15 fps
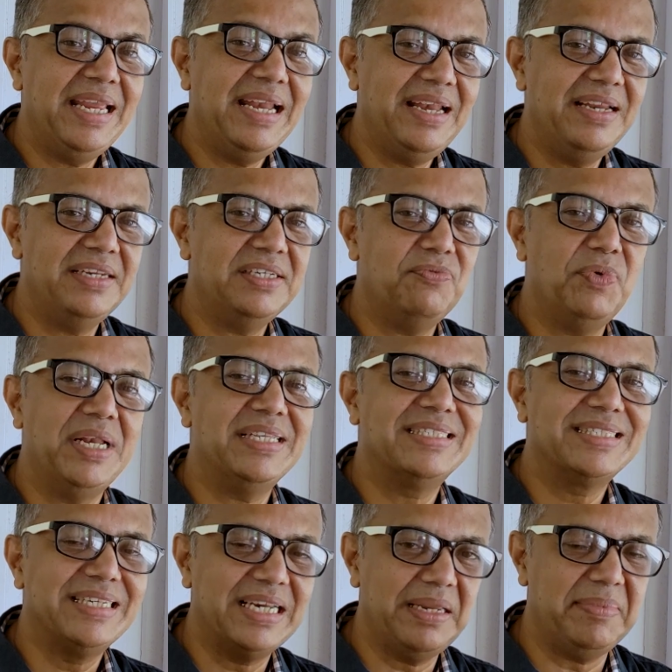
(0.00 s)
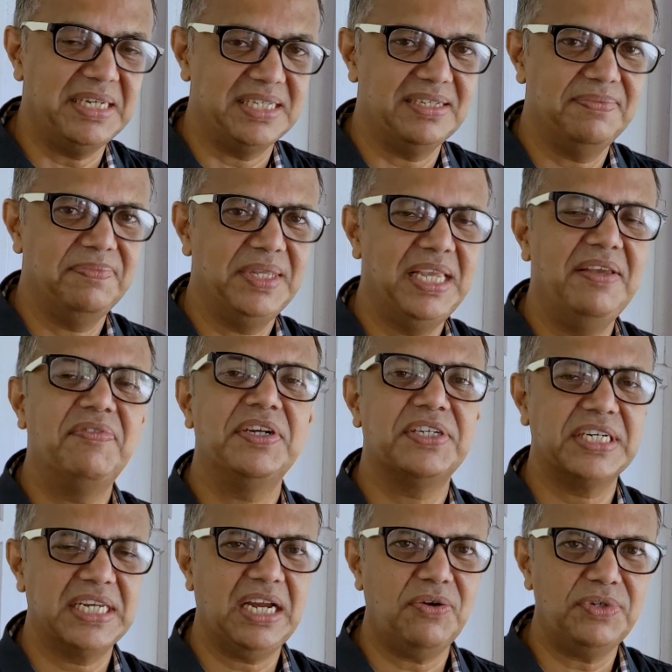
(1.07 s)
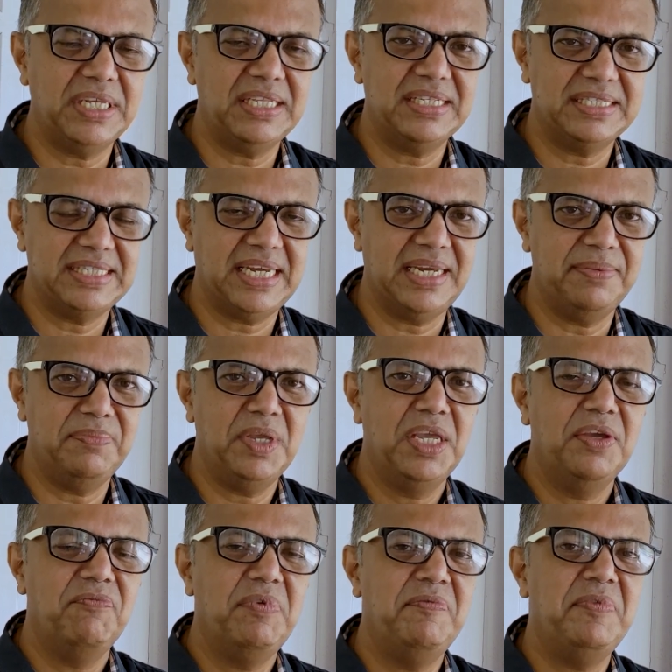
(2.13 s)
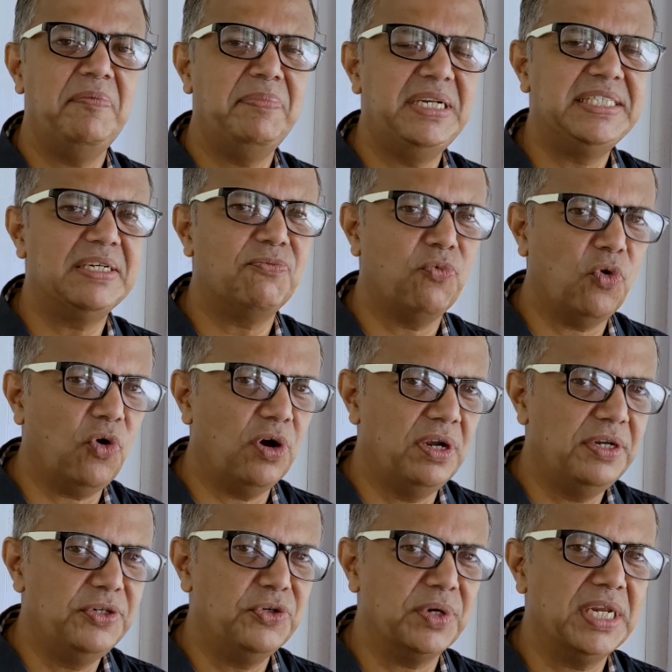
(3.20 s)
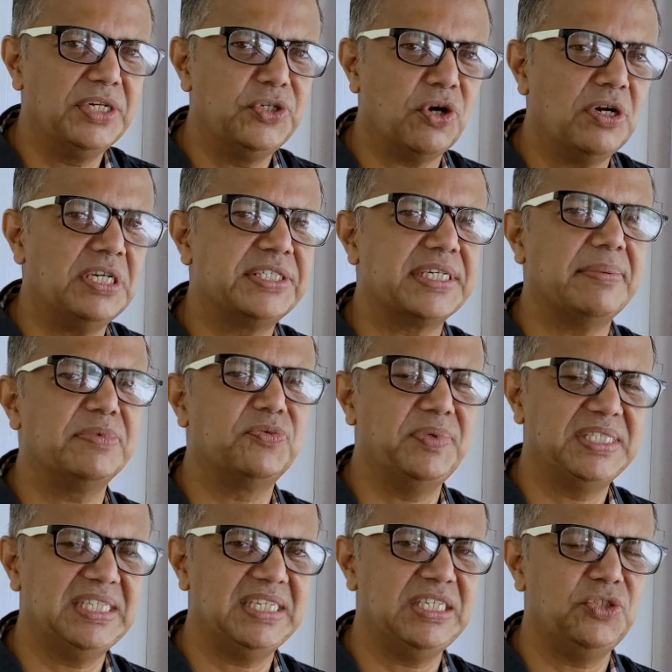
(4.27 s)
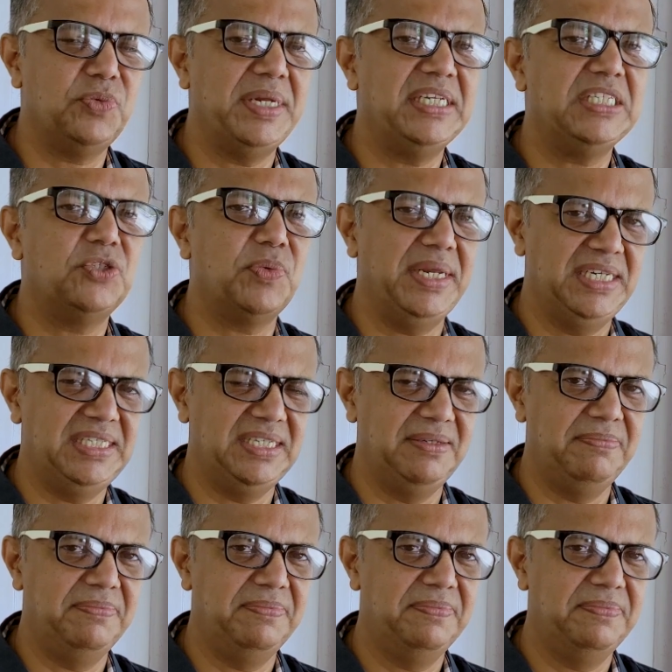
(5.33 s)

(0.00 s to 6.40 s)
England will scream it, even recounting the time when we built a wall during Donald Trump's visit in 2020.